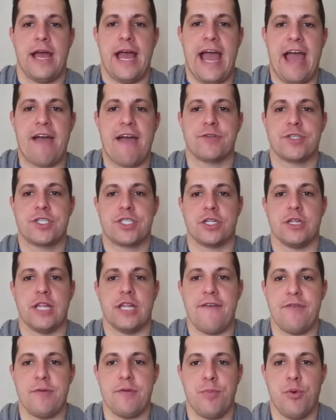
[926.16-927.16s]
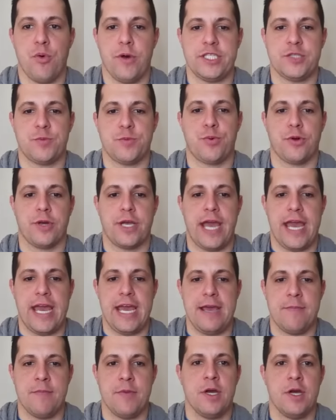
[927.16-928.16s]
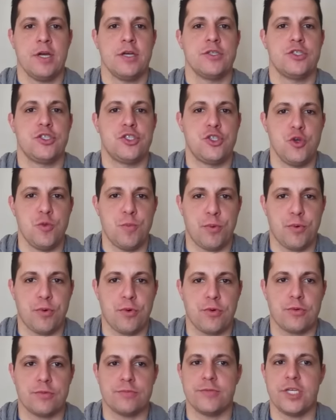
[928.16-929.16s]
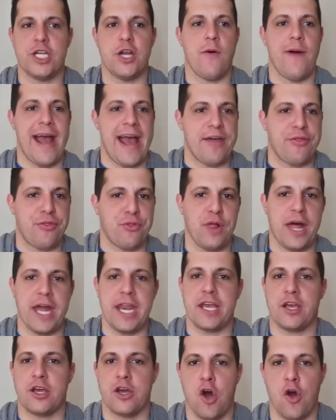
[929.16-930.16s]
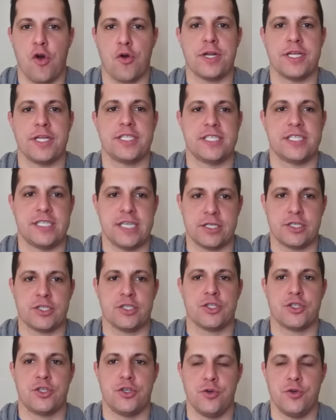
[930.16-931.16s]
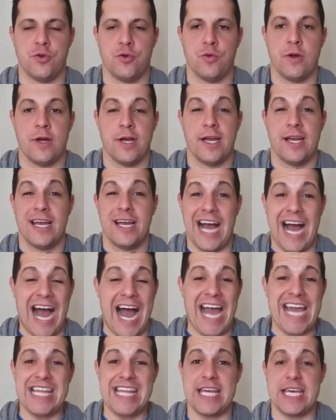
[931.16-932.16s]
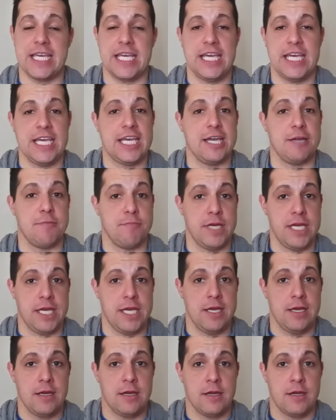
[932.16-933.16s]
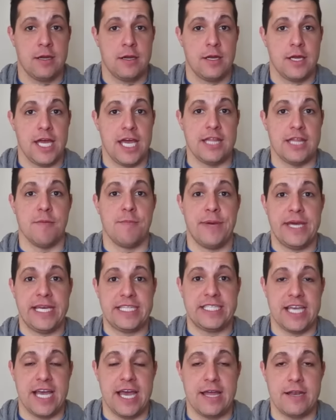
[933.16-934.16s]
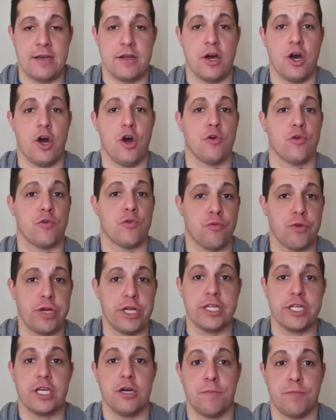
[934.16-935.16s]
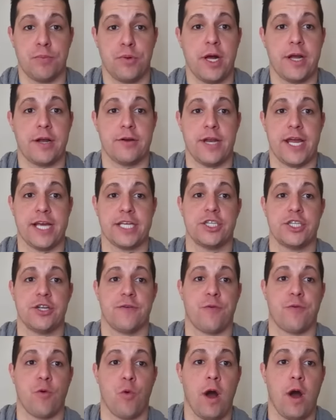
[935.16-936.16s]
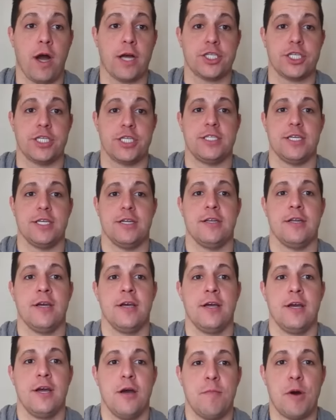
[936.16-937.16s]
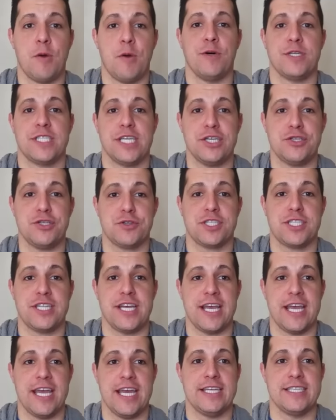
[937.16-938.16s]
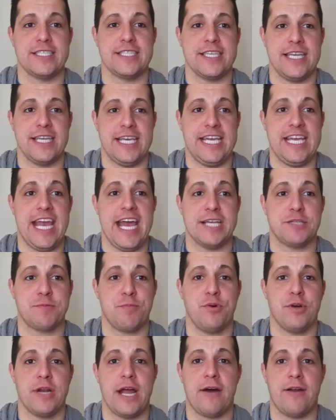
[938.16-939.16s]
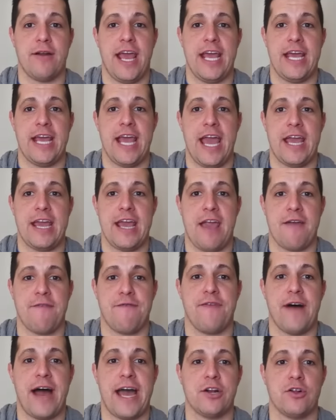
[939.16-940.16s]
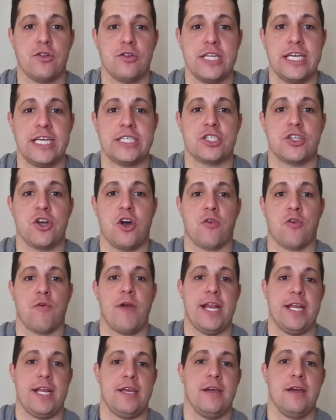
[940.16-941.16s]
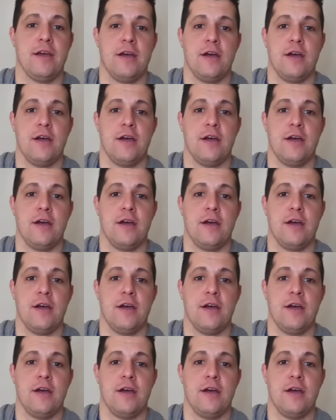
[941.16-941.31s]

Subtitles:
averaged 11 points per game, super, you know, athletic guard at 6'2". I think he can be, in the Big Ten, a really good player next year for Washington. But what's interesting is he has put out a final list already.